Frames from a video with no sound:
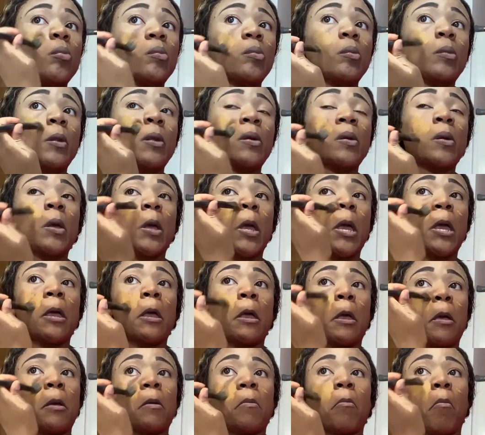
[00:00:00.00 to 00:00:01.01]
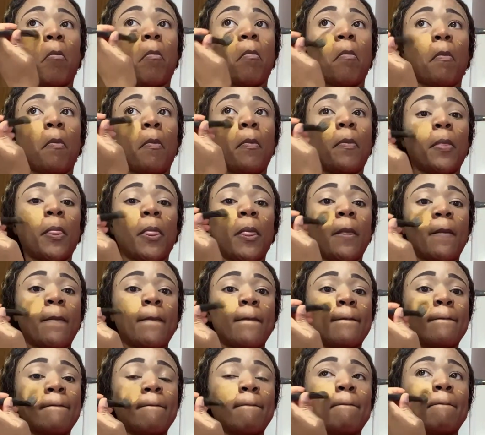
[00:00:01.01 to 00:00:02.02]
Okay.
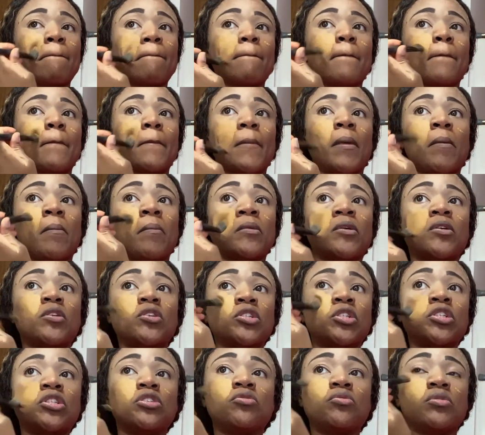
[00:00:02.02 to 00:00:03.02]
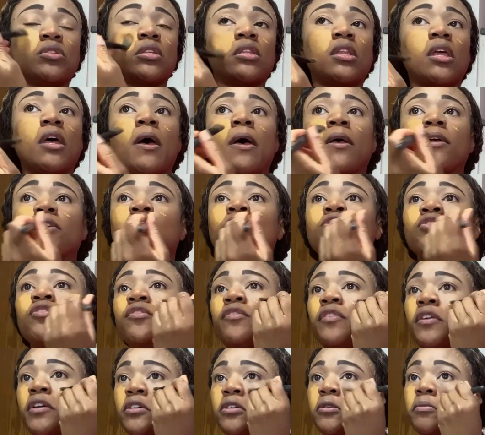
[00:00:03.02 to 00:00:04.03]
I'm just using the
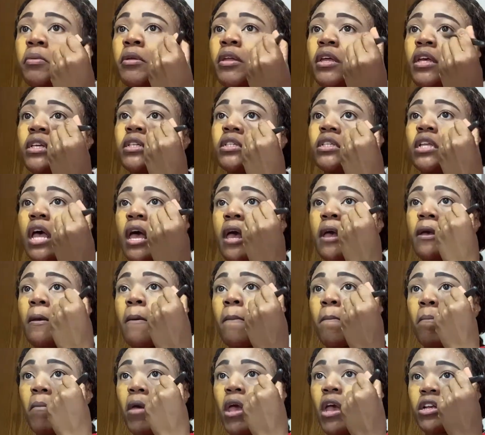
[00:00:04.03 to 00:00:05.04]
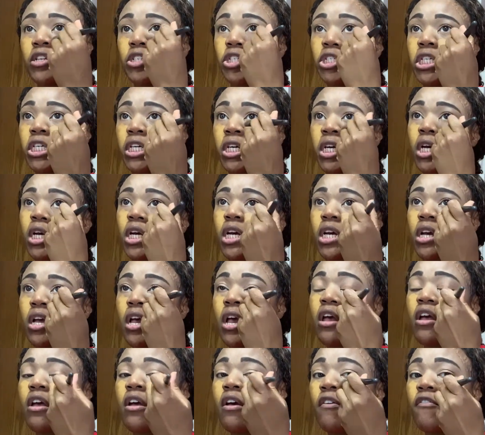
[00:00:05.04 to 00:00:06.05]
Juvia's Place I Am Magic
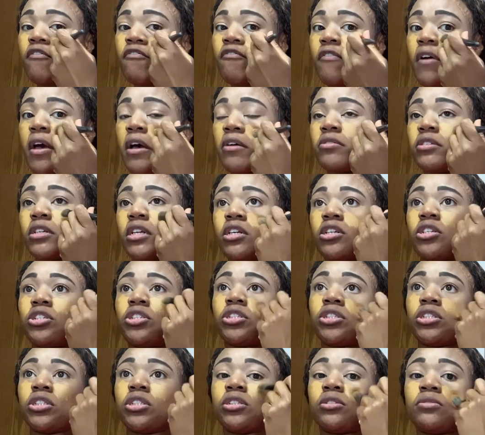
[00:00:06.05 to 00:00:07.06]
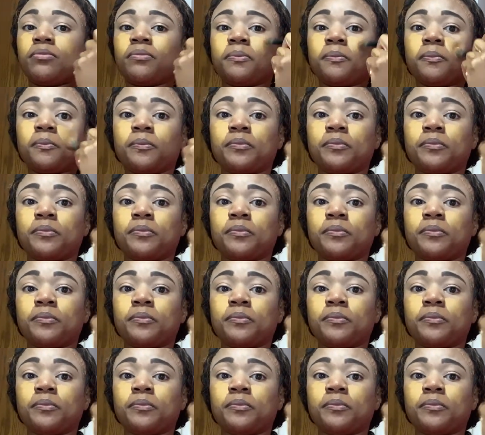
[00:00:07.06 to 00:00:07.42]
foundation.